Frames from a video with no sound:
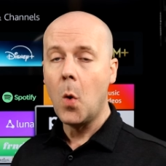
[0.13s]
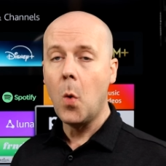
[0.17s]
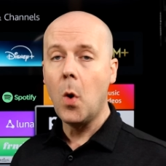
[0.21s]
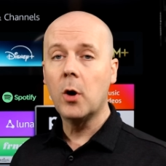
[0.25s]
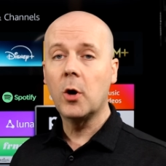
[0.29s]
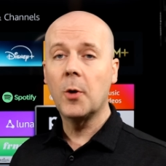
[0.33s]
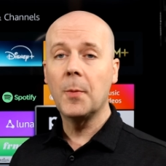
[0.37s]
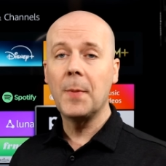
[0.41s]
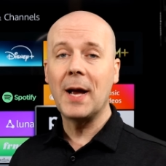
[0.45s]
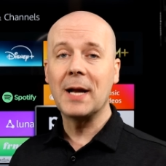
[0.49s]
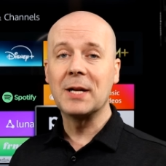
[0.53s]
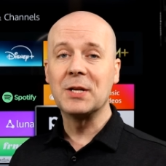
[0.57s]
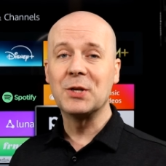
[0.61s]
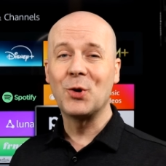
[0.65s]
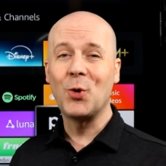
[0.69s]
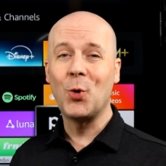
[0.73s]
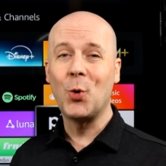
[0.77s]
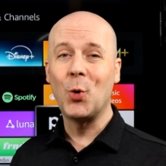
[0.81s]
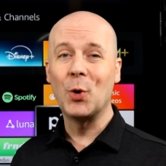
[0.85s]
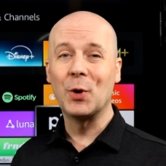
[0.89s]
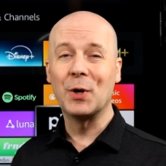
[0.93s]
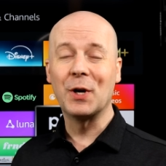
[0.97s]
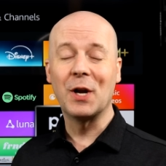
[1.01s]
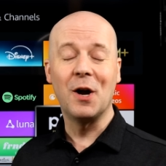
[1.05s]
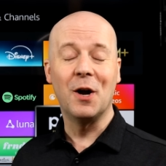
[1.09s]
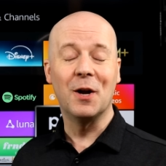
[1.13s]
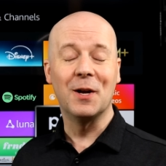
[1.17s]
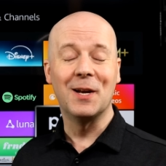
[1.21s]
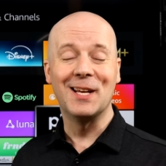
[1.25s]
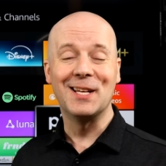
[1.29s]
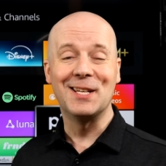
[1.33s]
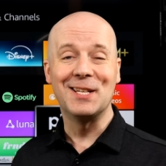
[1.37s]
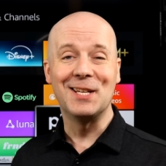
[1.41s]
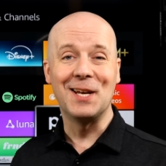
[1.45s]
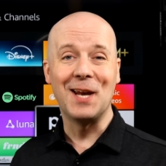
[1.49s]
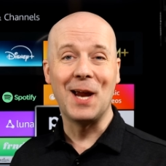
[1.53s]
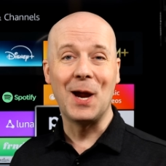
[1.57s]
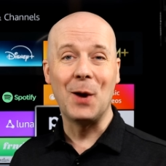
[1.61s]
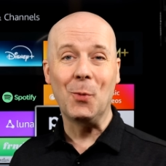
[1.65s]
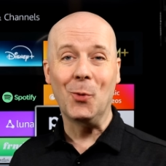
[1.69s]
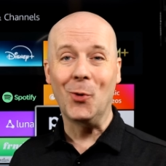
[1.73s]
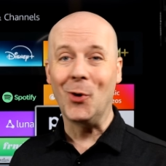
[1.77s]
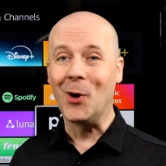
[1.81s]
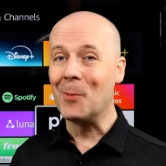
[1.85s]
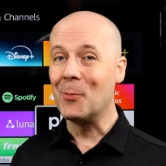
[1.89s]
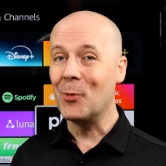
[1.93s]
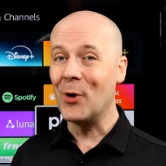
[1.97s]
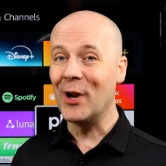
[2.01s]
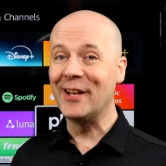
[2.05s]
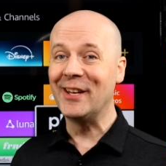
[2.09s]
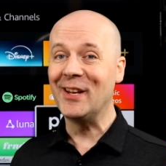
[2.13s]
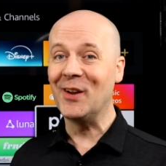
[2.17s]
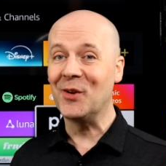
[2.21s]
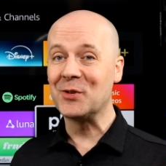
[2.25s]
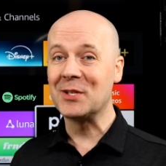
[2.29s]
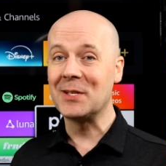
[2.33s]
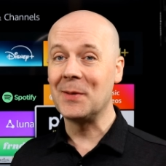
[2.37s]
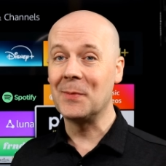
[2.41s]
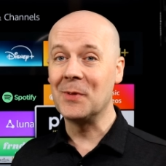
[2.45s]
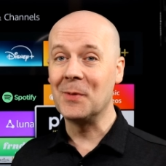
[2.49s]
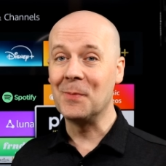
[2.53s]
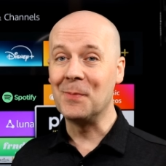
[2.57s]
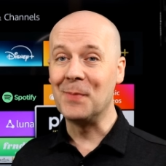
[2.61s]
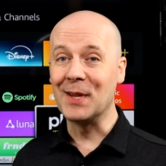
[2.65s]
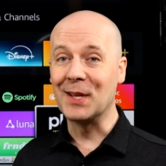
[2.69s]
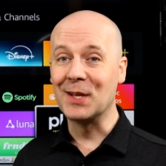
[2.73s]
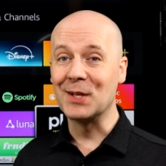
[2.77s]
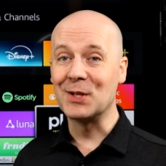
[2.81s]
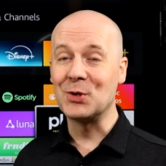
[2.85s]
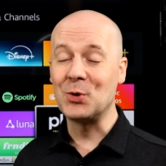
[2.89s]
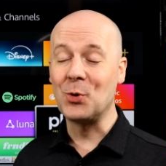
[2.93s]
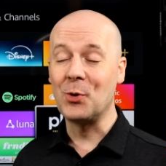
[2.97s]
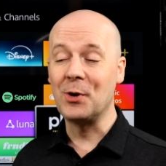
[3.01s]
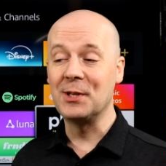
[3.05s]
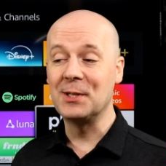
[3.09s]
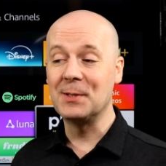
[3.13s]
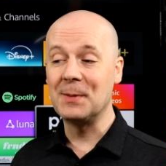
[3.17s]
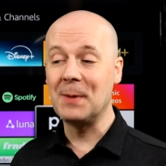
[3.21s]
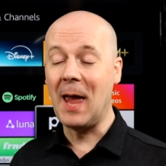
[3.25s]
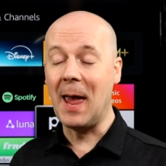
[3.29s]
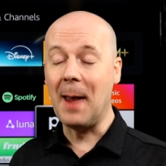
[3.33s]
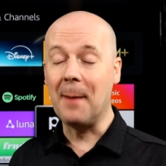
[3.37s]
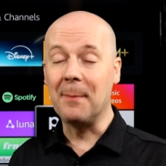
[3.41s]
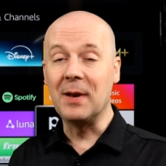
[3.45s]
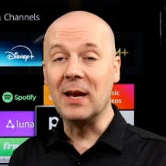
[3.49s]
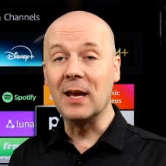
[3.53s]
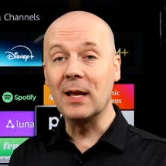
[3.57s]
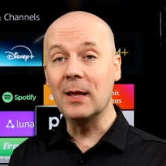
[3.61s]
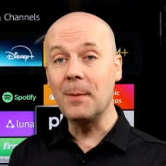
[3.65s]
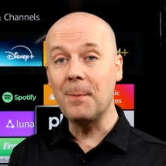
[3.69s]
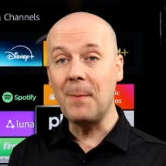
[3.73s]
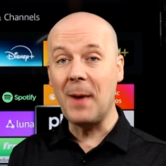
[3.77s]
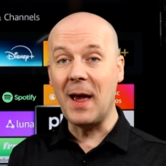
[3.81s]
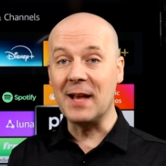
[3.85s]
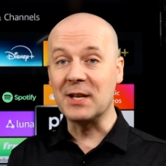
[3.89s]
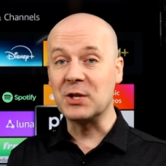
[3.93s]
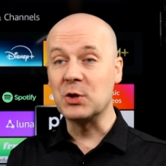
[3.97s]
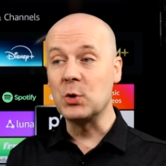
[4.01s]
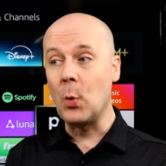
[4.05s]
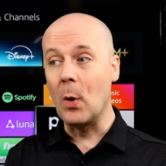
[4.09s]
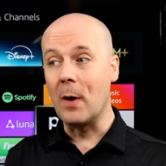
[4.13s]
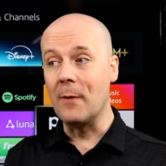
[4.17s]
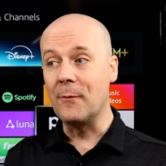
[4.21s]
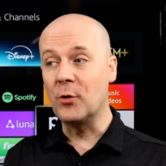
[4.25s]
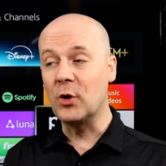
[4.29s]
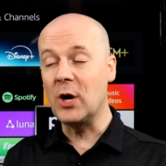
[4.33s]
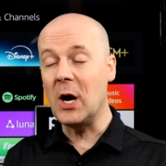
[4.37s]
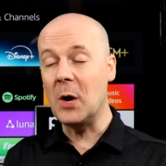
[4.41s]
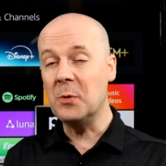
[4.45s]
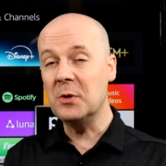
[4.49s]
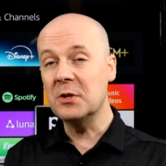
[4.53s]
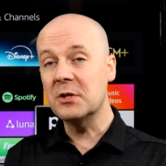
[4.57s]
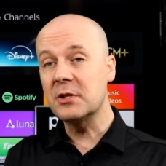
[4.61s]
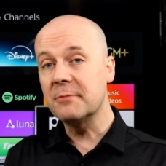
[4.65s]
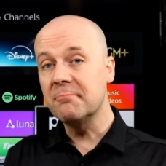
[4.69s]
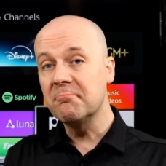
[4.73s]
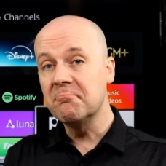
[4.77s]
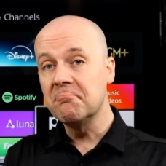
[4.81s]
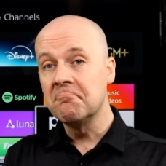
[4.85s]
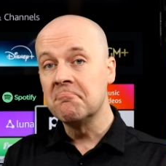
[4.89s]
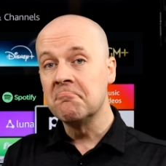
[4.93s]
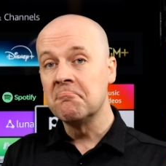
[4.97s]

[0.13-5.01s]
Welcome back to Cord Cutting today, where I break down some of the biggest stories happening in the past 24 hours.